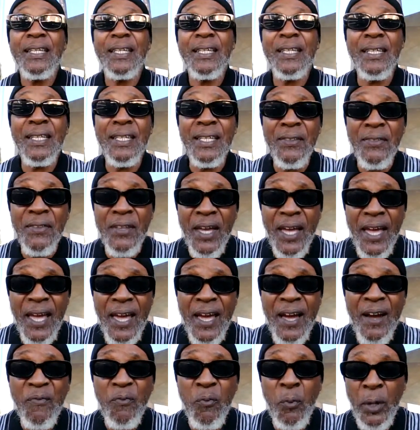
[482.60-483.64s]
in the
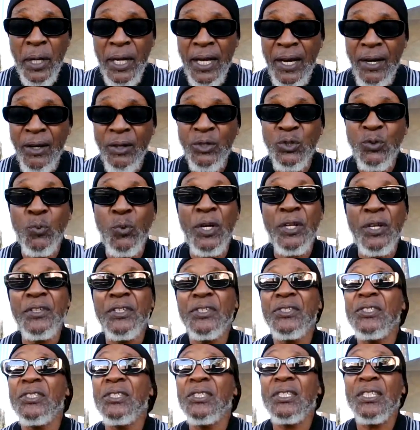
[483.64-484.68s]
halfway house where
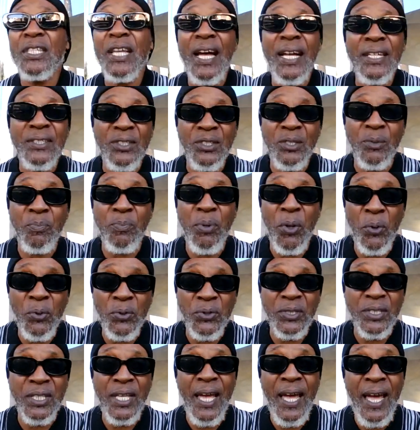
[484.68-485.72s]
this is not
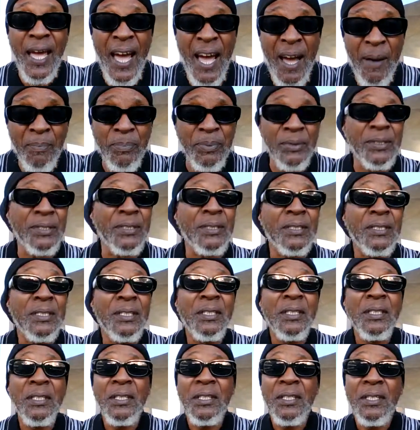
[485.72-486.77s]
supposed to happen.
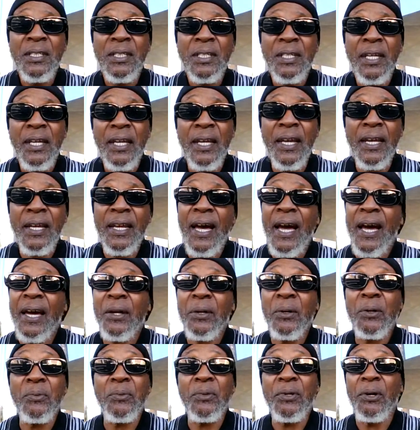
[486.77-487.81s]
And I
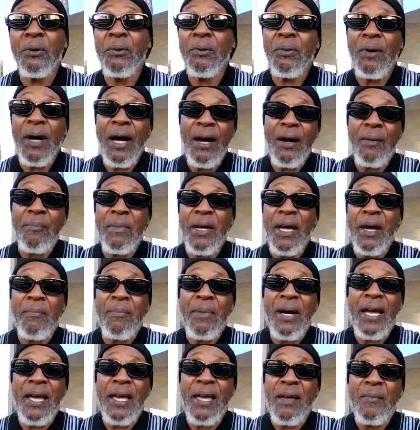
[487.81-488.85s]
don't know how
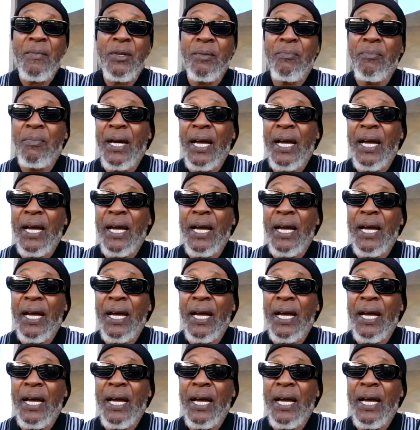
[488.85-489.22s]
Miami